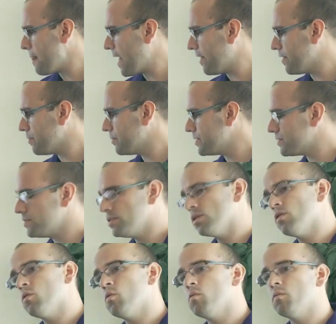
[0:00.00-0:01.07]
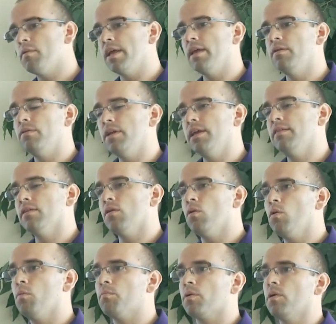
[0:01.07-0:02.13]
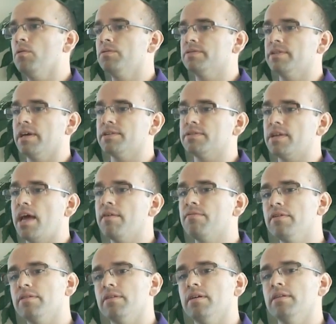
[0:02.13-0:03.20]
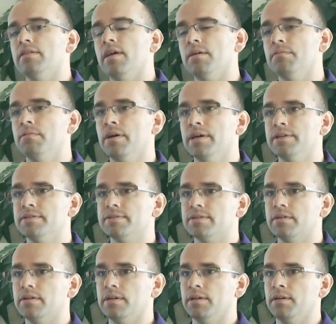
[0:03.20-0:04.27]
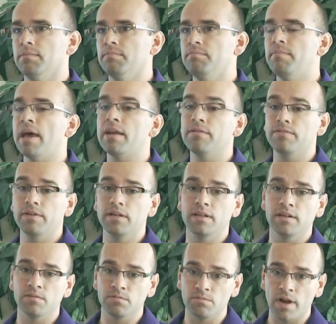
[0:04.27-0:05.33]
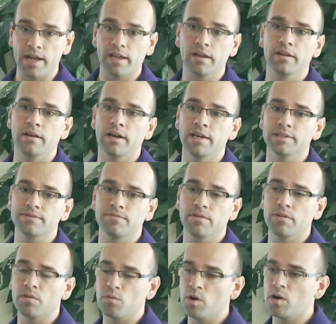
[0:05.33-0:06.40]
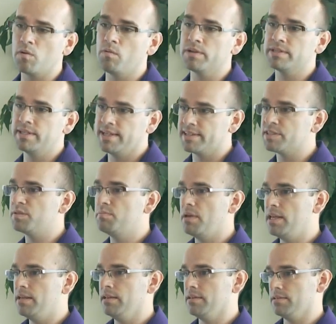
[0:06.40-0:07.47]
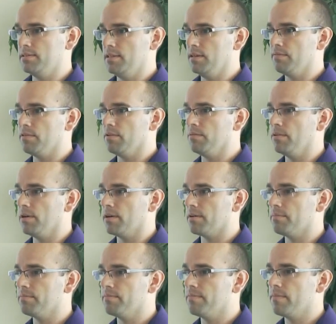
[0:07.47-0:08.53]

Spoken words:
And there was no, in the whole process, everything that was benefited and recognized for their work was the expediency of their work.